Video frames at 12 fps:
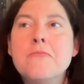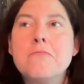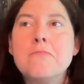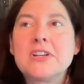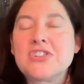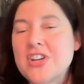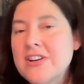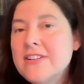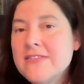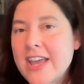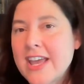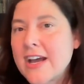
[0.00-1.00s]
but
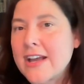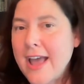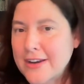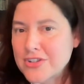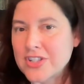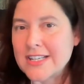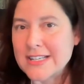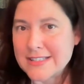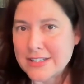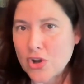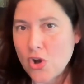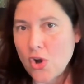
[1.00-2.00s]
generative AI actually
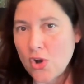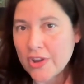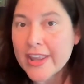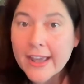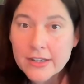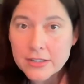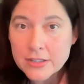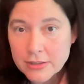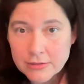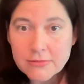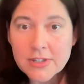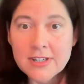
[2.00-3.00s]
isn't all that
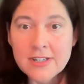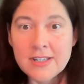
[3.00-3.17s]
new.